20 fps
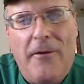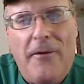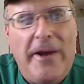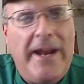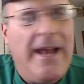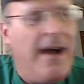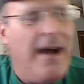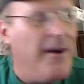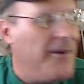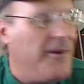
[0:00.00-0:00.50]
the way
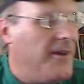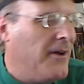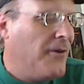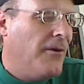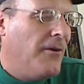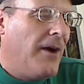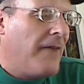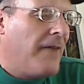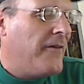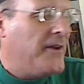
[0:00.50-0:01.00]
down to
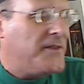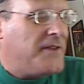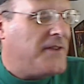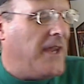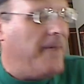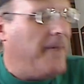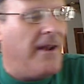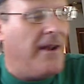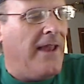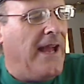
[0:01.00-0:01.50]
whoever just
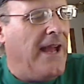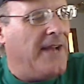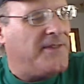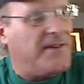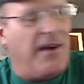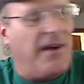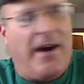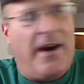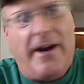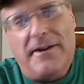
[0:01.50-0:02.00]
gave me the
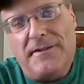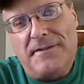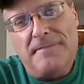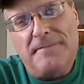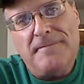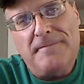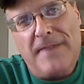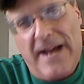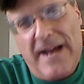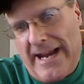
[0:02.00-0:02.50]
last cards.
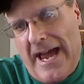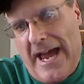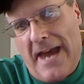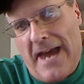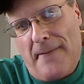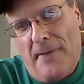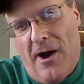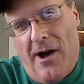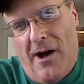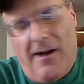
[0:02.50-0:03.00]
I got
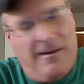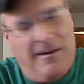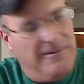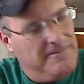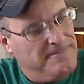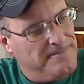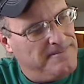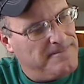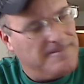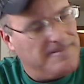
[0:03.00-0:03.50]
them all.
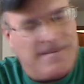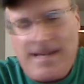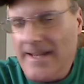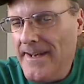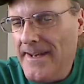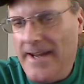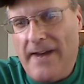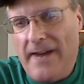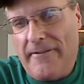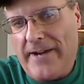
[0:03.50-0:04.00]

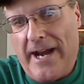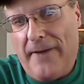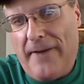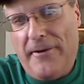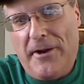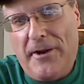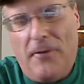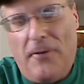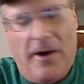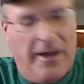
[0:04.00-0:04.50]
Never got
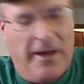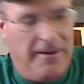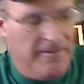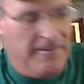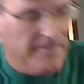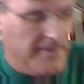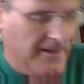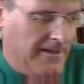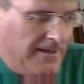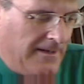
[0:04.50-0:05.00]
rid of one.
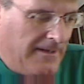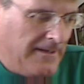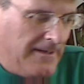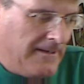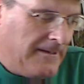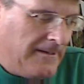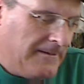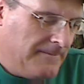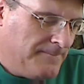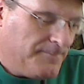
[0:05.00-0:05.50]

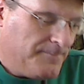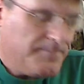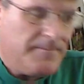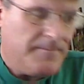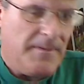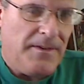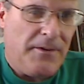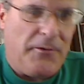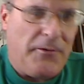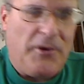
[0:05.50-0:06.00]

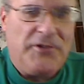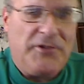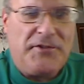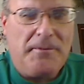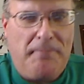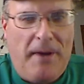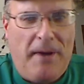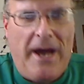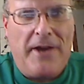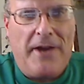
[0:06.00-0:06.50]
The Christian
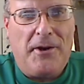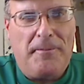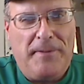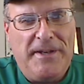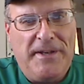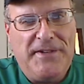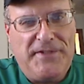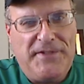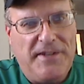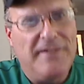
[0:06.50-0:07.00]
Ponder
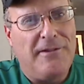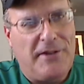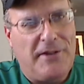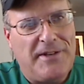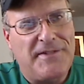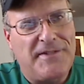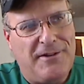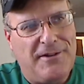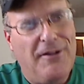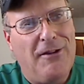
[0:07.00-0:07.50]
PC
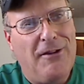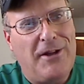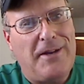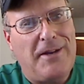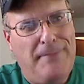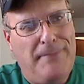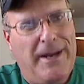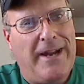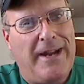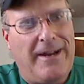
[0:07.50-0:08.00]
looking still
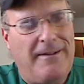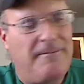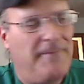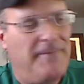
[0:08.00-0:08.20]
looking big.